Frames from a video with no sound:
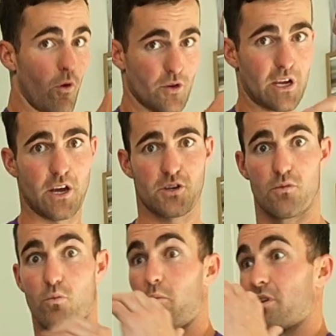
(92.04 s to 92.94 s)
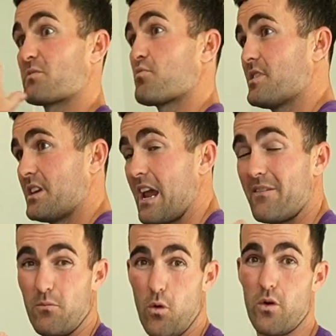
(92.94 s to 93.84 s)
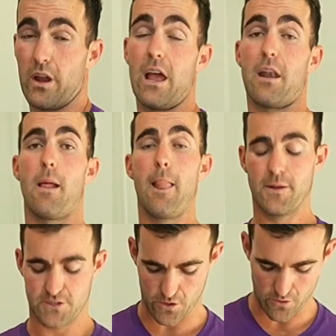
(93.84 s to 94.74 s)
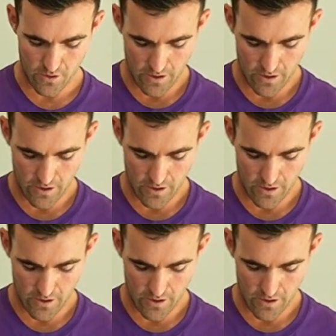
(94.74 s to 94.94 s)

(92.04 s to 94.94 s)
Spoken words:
rotation. When we're sprinting, even more again. So